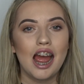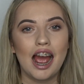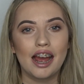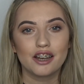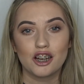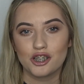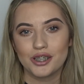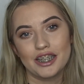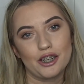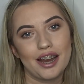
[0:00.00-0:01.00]
and I shall
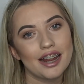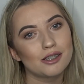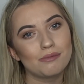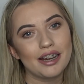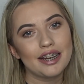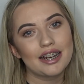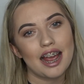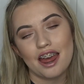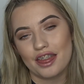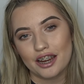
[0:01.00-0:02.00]
see you next
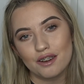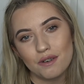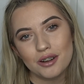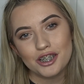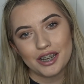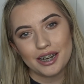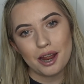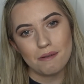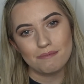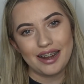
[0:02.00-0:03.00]
week. Thank you for
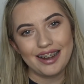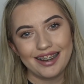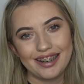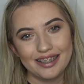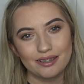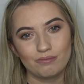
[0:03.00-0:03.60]
watching. Bye!